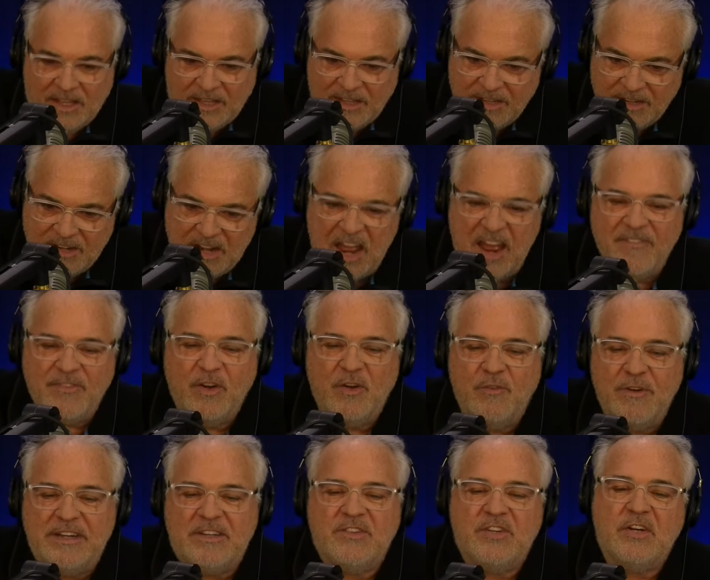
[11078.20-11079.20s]
You never
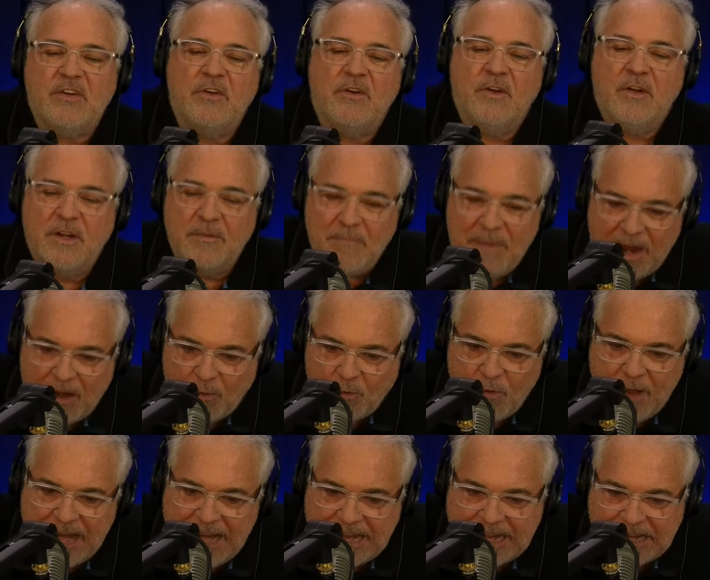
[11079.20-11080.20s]
returned my
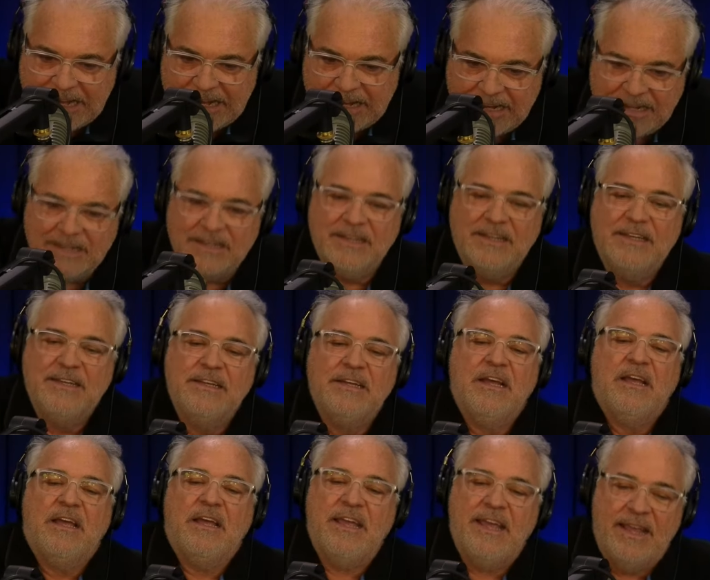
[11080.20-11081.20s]
rake,
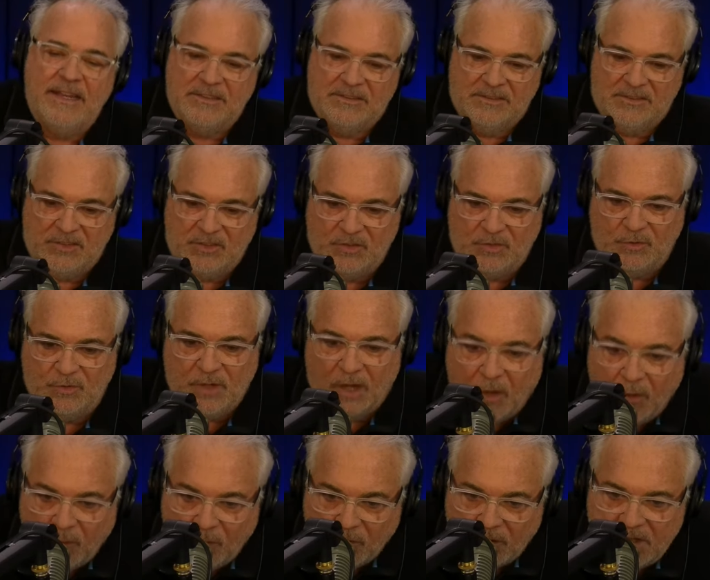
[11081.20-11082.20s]
and you
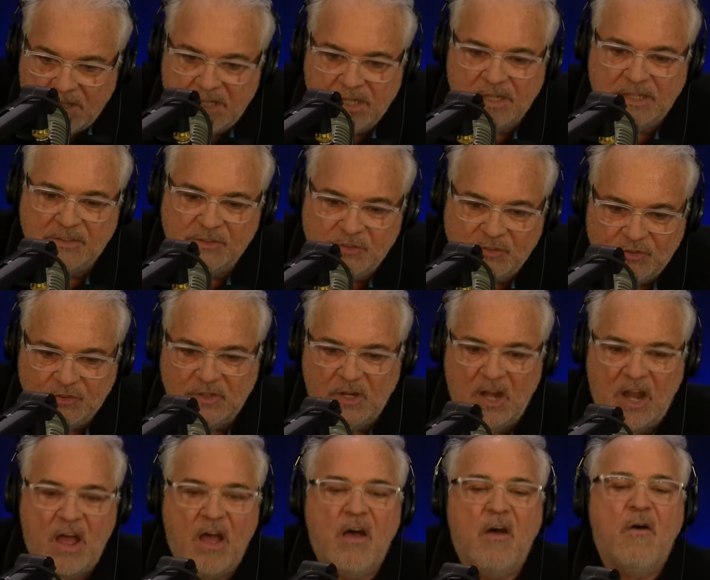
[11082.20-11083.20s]
don't cut your
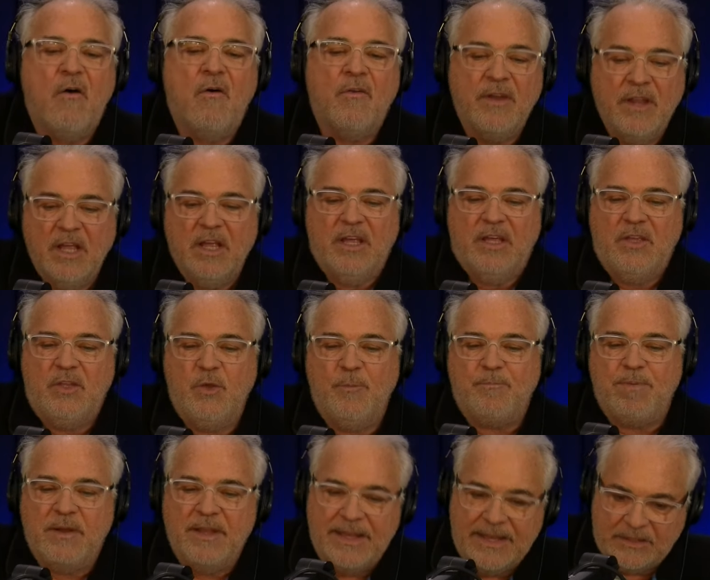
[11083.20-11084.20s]
lawn. You
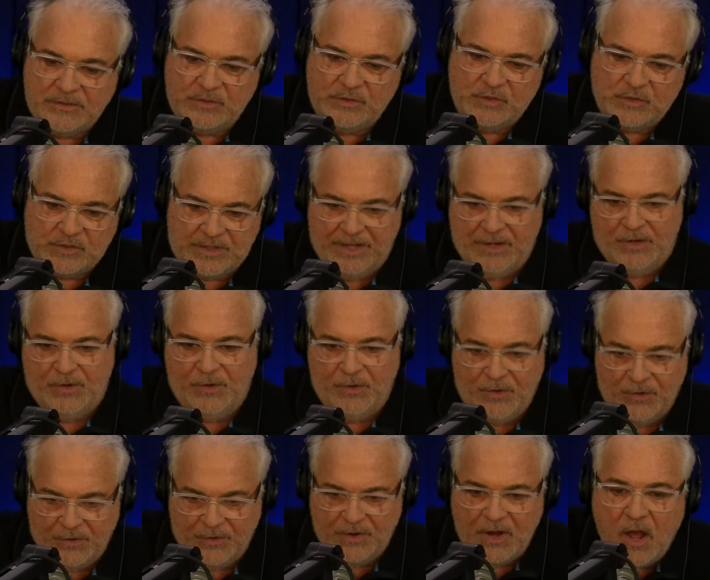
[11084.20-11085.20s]
play
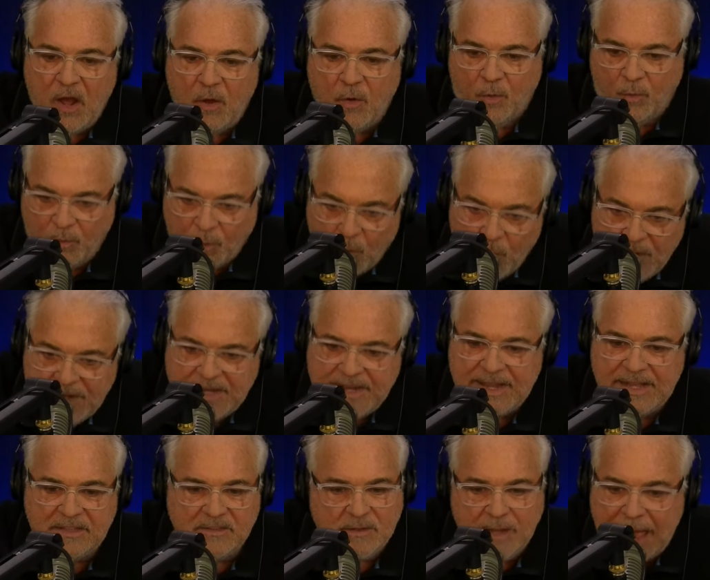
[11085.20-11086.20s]
Skinner on the
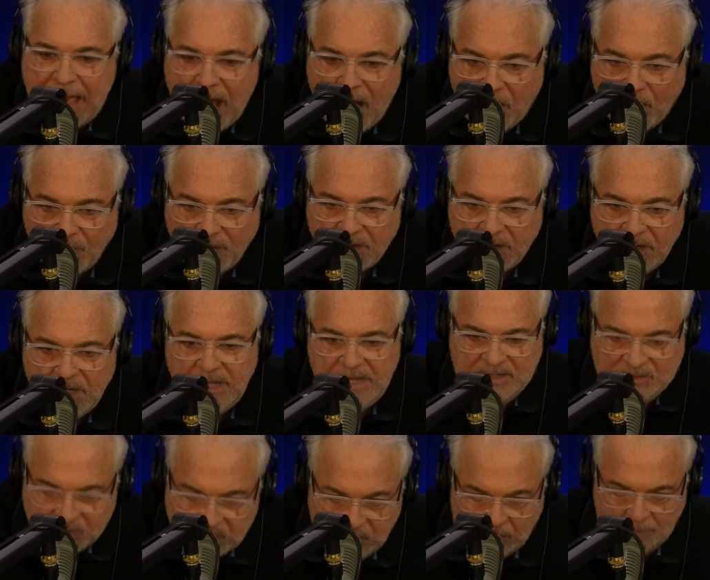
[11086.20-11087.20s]
weekends loud.
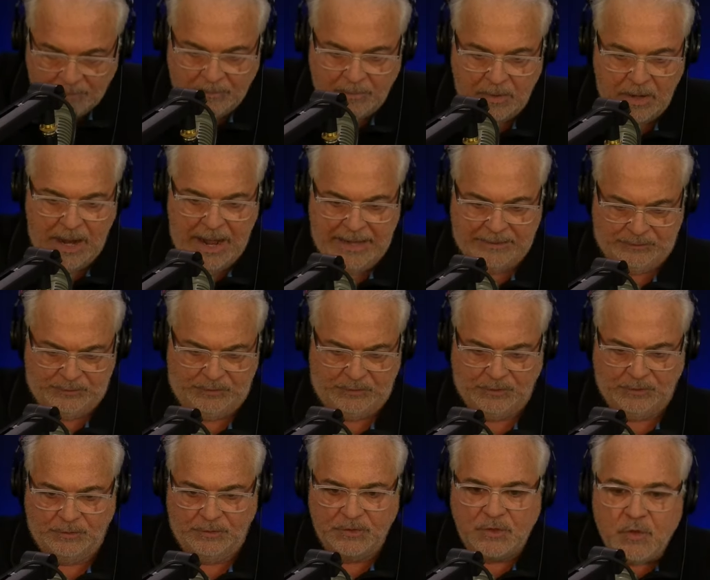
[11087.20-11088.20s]
Some nights
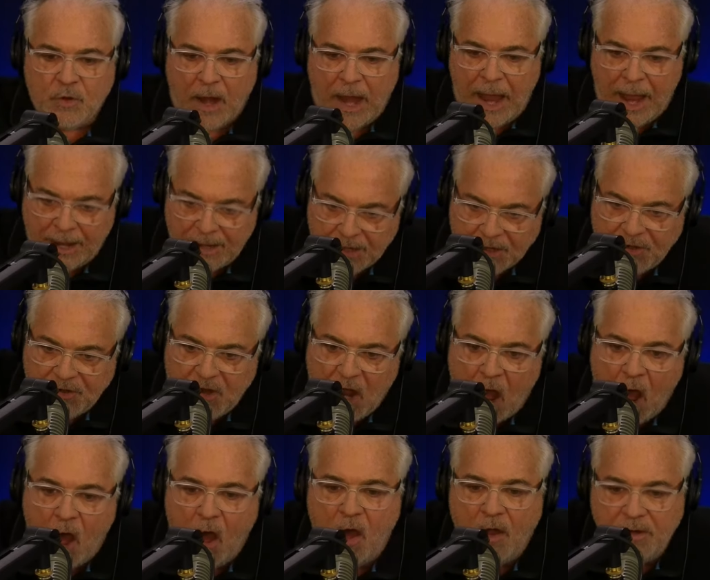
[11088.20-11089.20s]
till the crack of
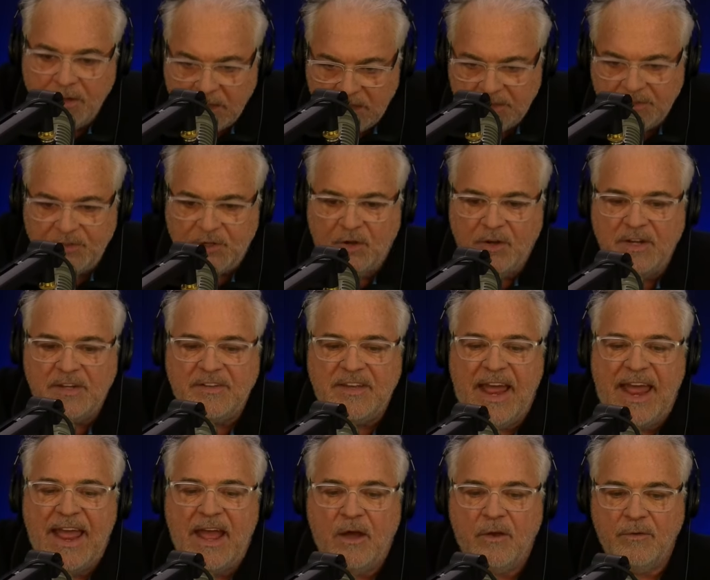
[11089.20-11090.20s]
dawn. Turn it
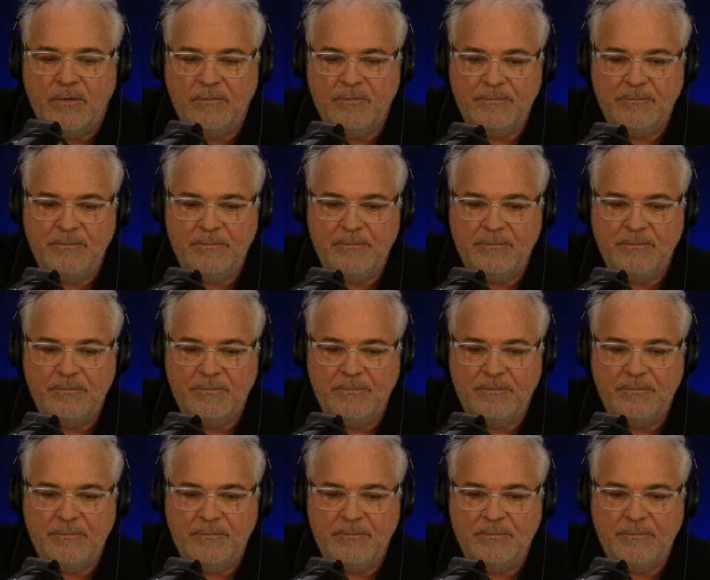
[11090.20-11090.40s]
down.